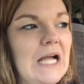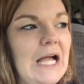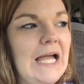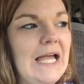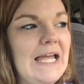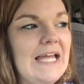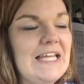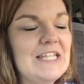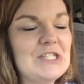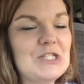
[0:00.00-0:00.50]

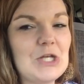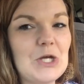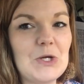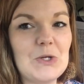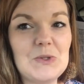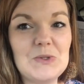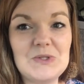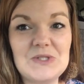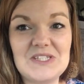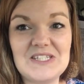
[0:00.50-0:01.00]
And
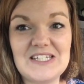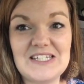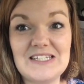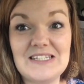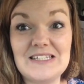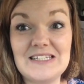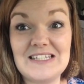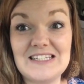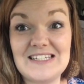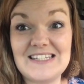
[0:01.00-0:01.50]
so to
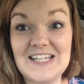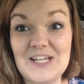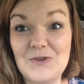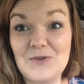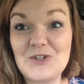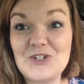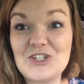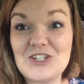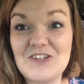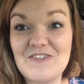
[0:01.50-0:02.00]

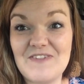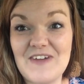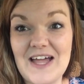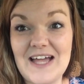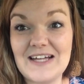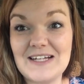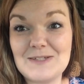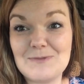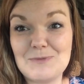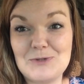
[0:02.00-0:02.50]
distinguish the
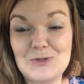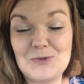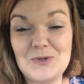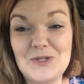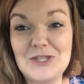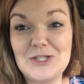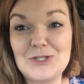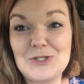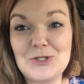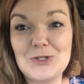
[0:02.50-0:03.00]
facts
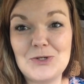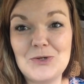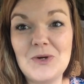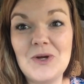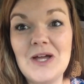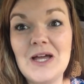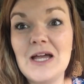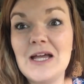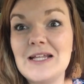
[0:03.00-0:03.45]
between the two,